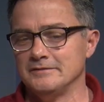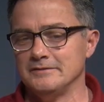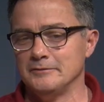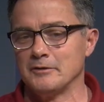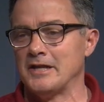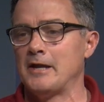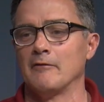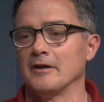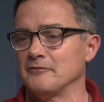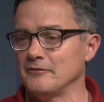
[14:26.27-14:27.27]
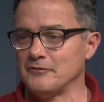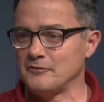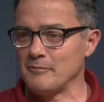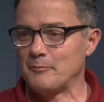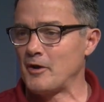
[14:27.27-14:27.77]
you could hear it
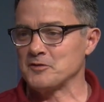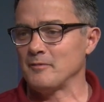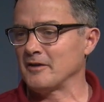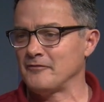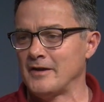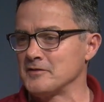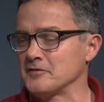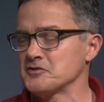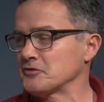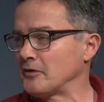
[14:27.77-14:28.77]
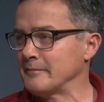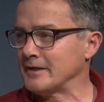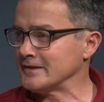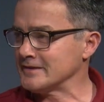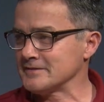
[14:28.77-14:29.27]
from the press box fans just
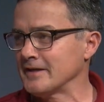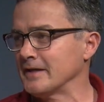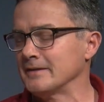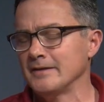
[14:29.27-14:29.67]
screaming at this kid,